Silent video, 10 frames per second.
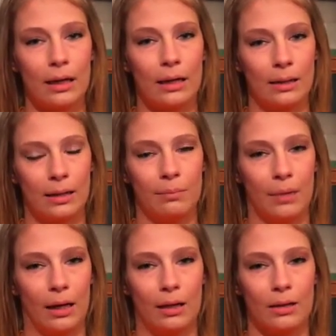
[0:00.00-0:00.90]
and lead
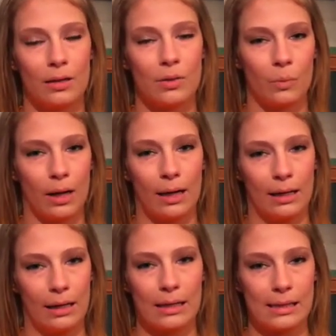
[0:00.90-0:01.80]
me to what I
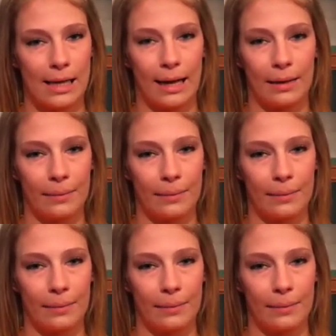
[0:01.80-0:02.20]
needed to say.